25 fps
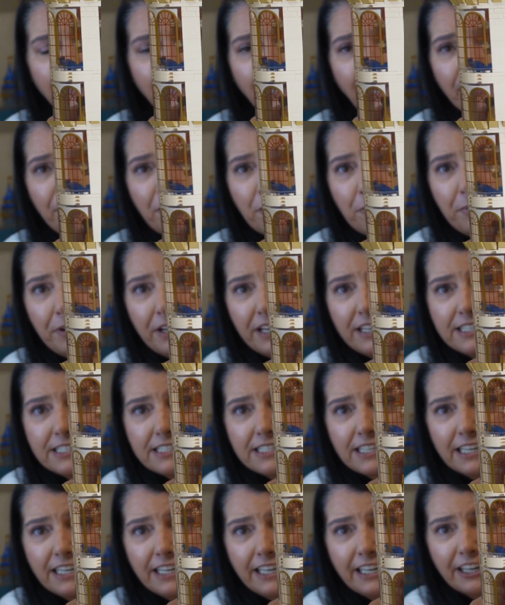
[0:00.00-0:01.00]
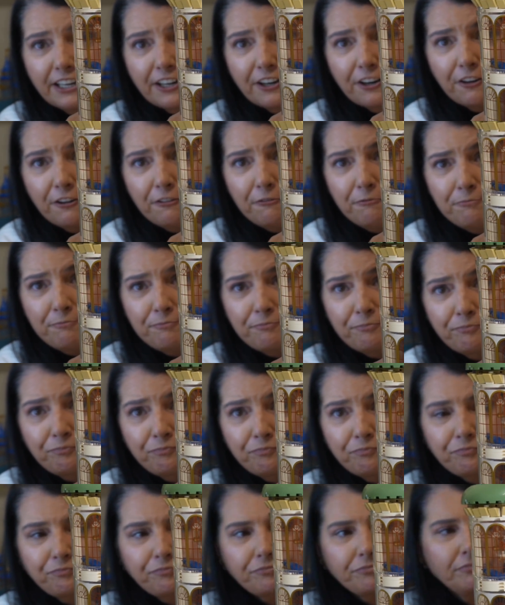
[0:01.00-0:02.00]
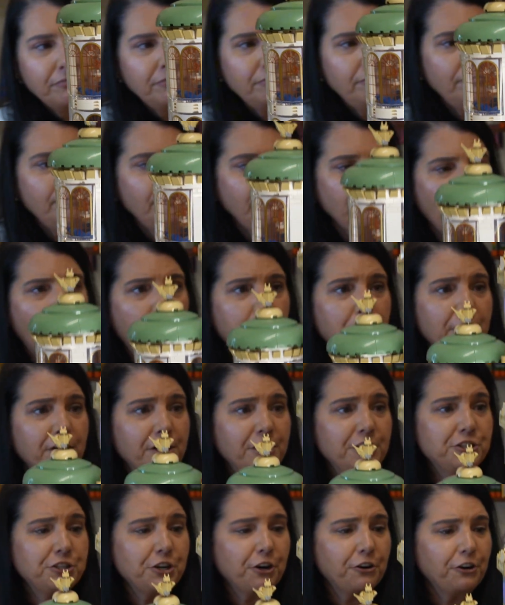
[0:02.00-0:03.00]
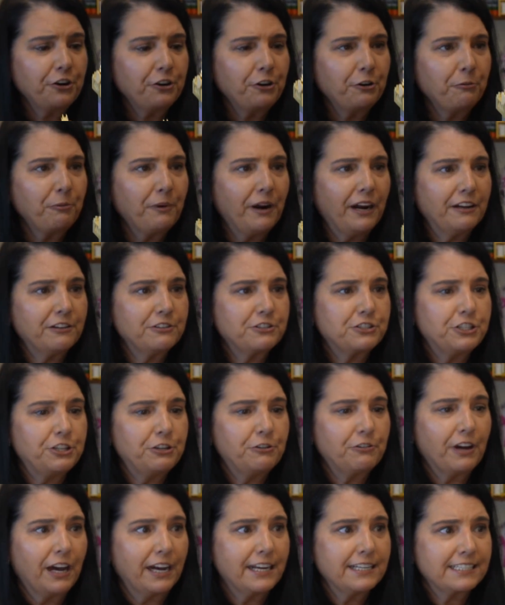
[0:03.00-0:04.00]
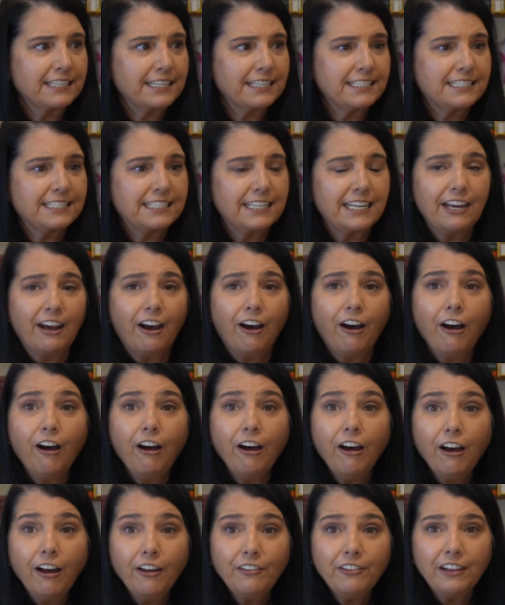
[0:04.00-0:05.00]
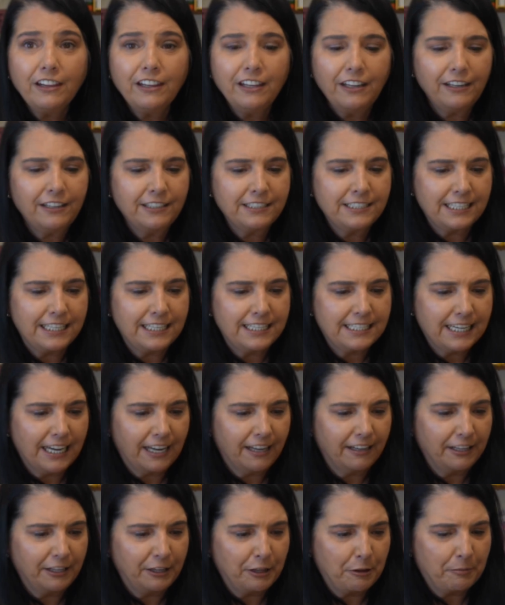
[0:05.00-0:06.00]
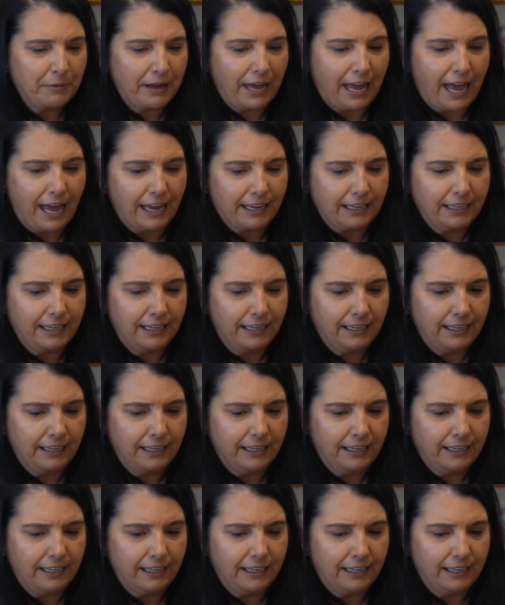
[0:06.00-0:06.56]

and the Beast in here. I'm going to turn it around so you guys can see all the little detail in the back.